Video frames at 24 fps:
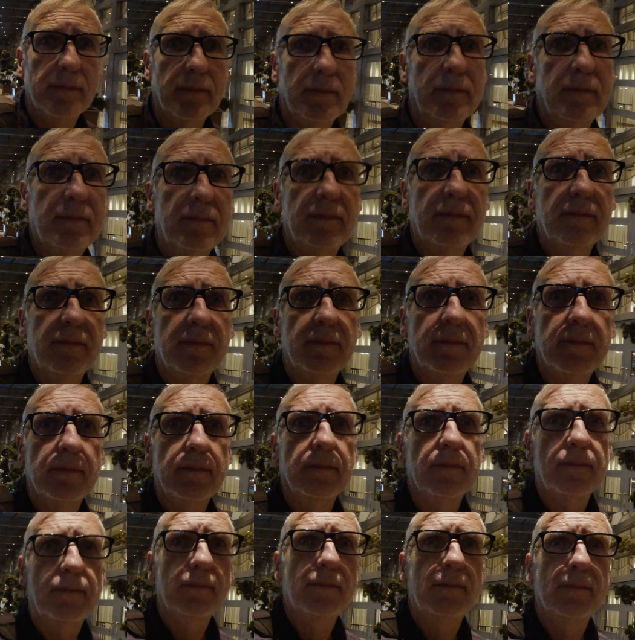India.
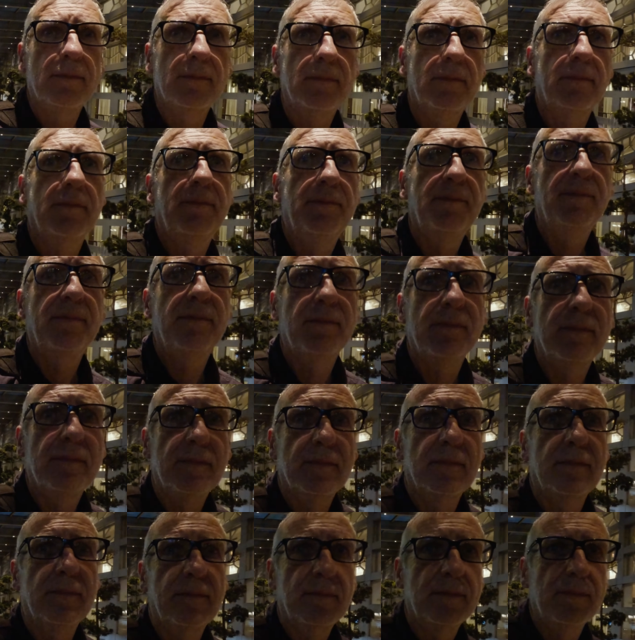I
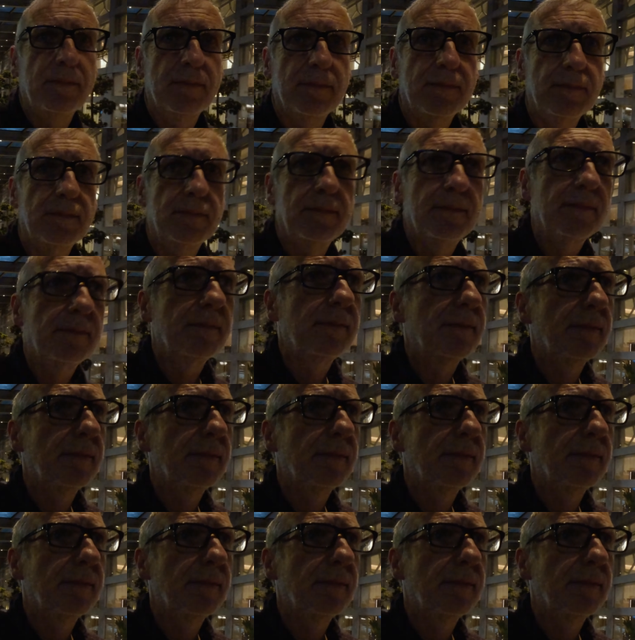had 2 rolls